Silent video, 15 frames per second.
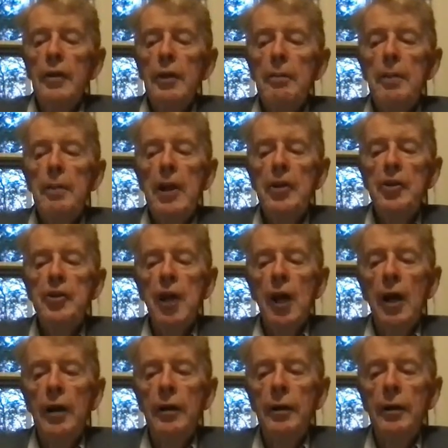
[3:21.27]
depends
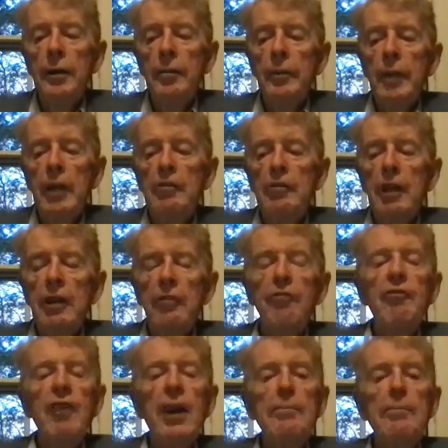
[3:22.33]
on, is
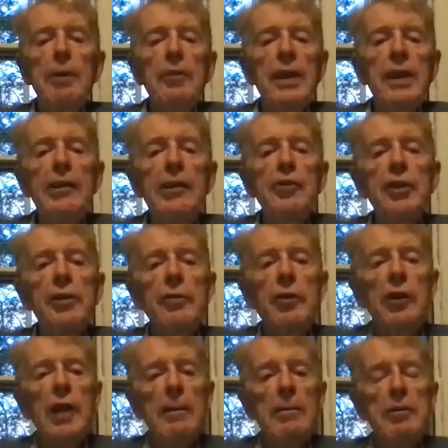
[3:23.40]
fed by, the energy of the
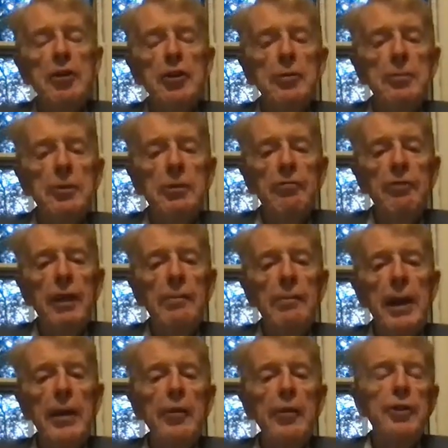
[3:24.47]
climate system is fed
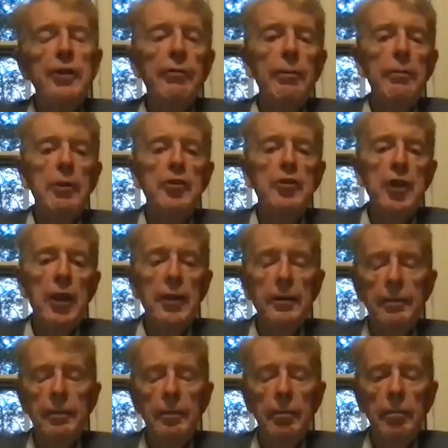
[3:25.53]
by energy from the sun.